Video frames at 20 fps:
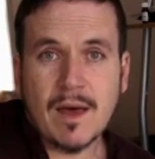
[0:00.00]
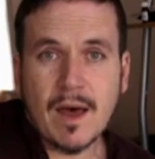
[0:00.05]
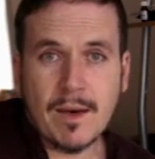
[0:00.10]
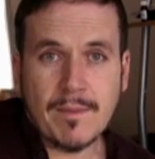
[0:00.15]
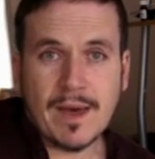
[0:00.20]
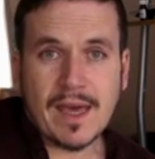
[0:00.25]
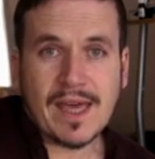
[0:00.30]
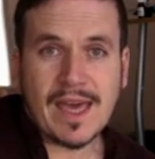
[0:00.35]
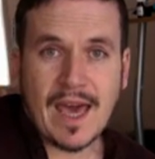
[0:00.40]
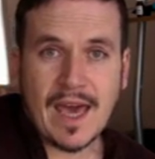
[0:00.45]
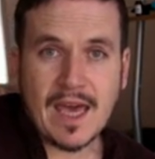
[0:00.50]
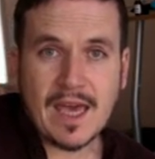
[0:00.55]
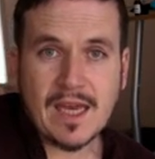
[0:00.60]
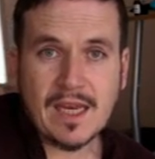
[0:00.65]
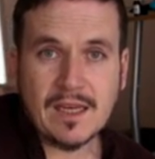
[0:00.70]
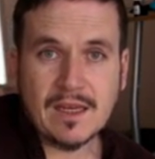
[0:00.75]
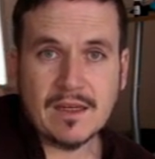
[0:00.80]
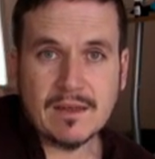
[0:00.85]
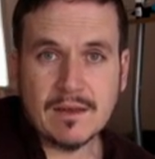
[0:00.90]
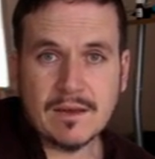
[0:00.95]
a
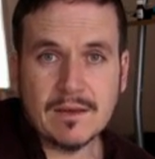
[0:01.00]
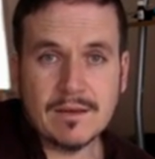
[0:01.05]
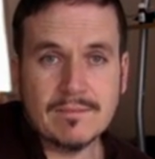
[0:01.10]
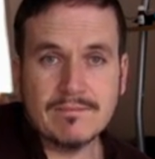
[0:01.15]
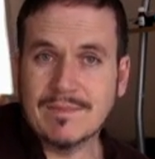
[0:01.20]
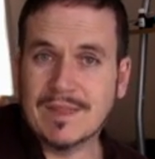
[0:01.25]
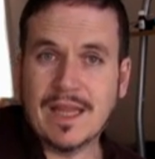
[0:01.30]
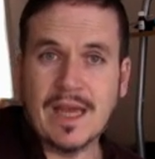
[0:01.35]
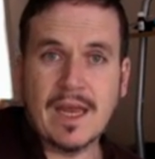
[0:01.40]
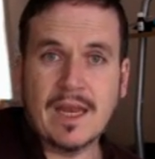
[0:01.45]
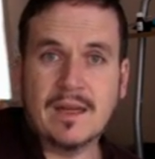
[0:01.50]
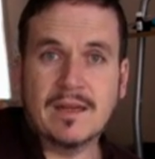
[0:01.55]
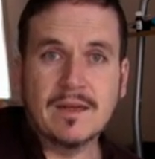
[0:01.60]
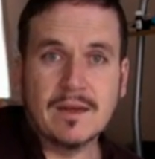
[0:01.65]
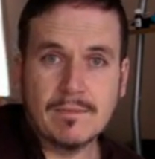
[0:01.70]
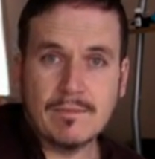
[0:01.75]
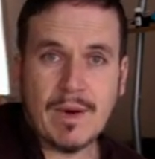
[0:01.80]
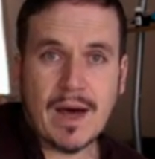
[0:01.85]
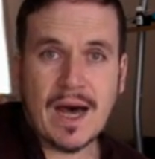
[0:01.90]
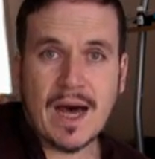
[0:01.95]
McCain-led
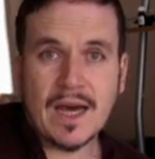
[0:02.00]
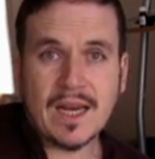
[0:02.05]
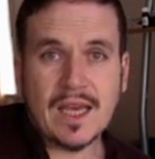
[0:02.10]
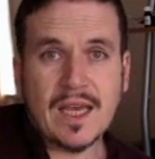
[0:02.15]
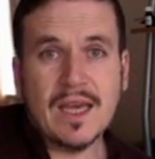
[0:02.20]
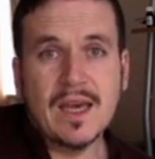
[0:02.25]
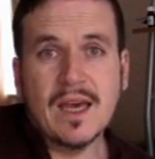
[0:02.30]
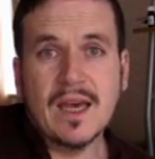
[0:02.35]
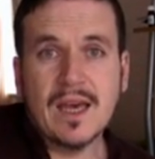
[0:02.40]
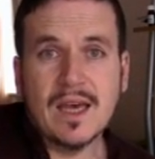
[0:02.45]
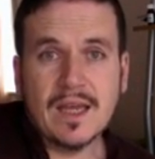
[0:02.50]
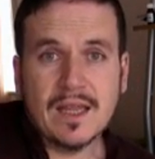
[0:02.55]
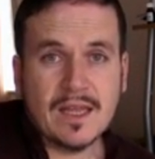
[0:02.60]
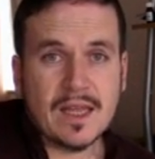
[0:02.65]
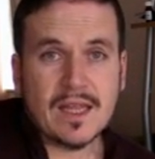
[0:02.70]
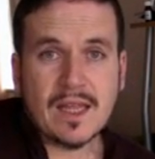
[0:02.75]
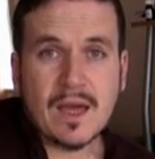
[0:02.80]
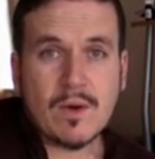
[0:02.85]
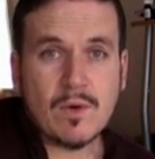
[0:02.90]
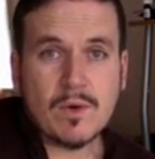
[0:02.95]
party
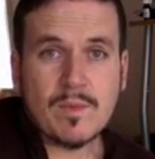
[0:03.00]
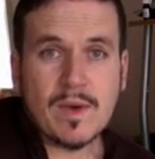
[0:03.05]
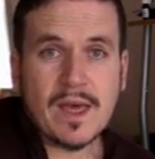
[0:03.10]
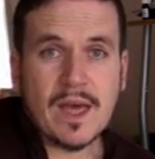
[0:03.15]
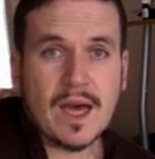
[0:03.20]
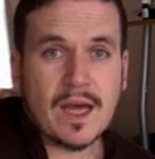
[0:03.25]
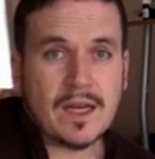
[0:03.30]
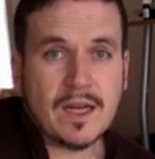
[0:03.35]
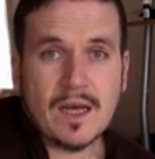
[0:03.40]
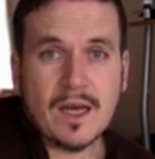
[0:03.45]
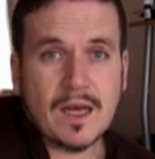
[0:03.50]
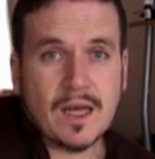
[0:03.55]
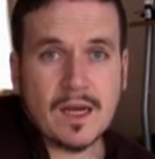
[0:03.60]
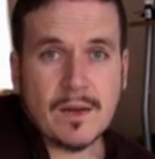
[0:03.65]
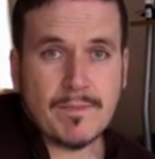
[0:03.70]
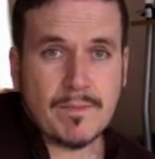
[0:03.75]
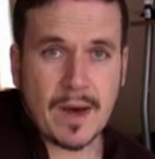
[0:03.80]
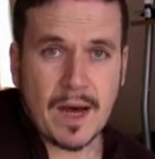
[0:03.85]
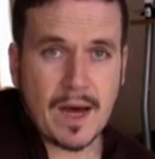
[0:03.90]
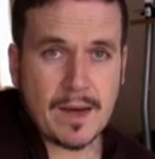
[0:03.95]
than they would be under an
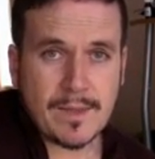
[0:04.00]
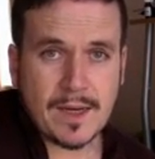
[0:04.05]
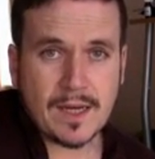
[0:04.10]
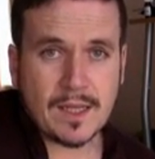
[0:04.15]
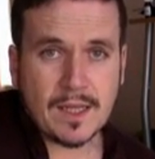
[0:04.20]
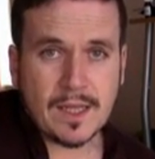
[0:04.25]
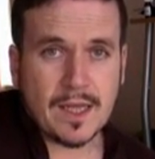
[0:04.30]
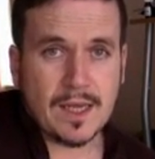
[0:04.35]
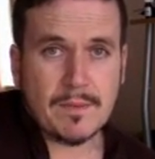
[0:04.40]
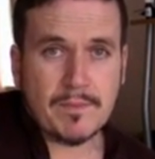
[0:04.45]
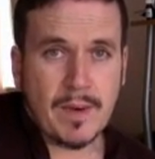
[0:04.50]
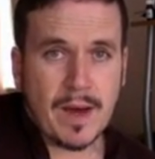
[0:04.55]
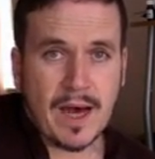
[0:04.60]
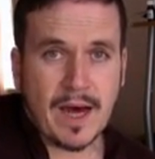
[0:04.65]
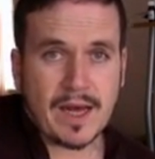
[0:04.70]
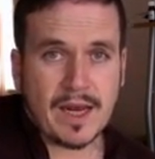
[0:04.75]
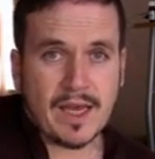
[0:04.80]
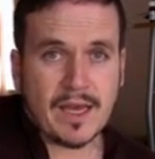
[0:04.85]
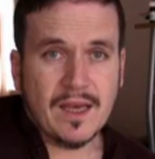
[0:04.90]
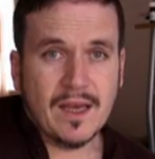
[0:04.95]
Obama-led
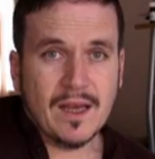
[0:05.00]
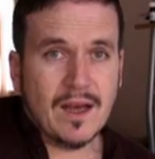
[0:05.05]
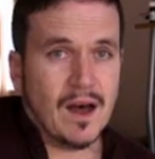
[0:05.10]
party.